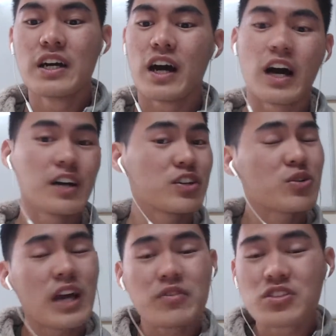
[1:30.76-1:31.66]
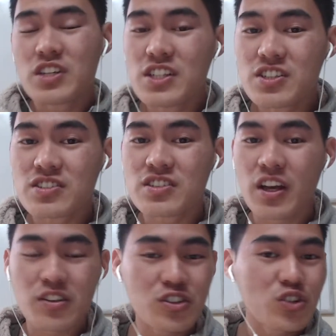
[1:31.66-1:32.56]
You don't have your teachers
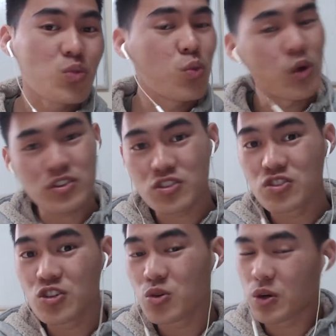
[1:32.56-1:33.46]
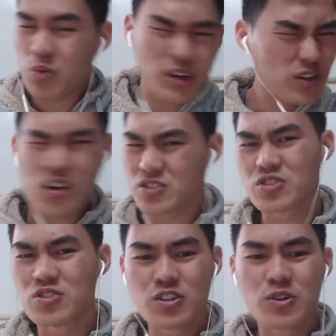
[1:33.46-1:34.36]
telling you what to do and what not
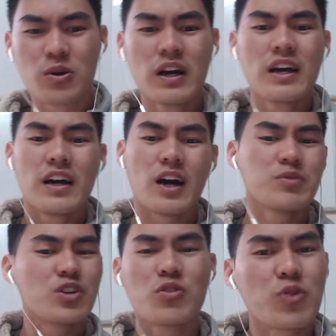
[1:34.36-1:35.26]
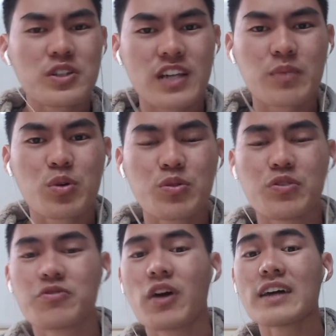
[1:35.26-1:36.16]
to do. For example, you
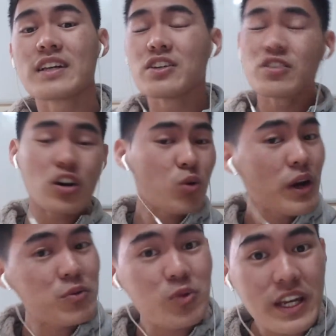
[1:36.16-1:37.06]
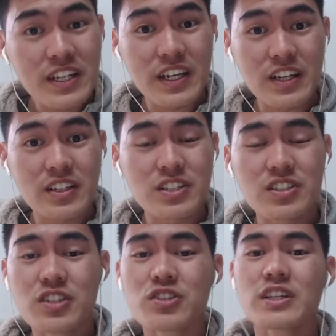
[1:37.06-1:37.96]
find that you're not quite ready in English,
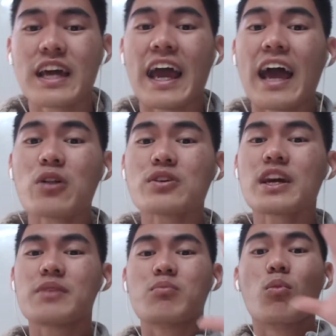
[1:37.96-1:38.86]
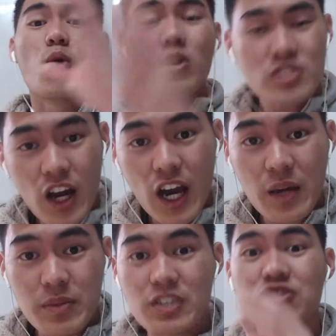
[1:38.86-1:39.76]
then you can allocate more
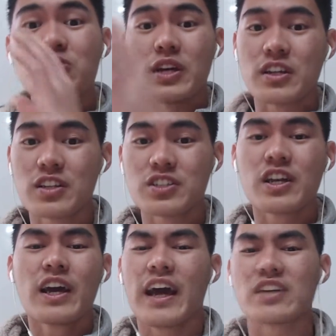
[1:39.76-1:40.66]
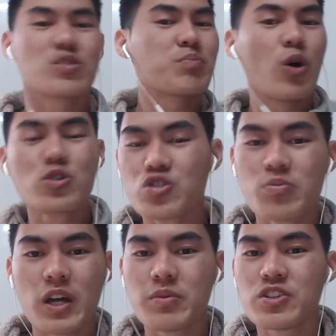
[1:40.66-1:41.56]
time into English as opposed to
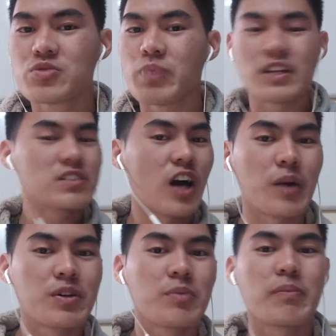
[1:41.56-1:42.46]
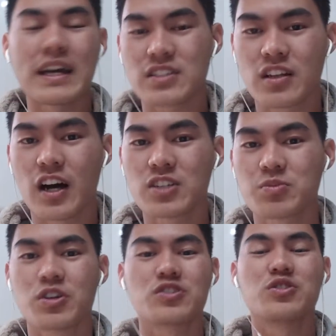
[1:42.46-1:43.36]
maybe spending time in a maths class
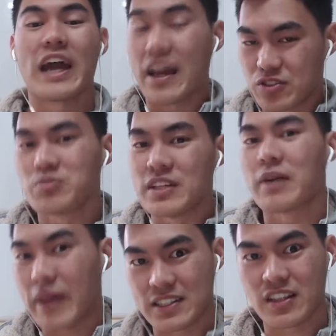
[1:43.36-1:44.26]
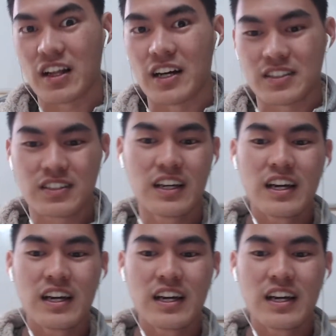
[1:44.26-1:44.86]
because you have to be in that maths class.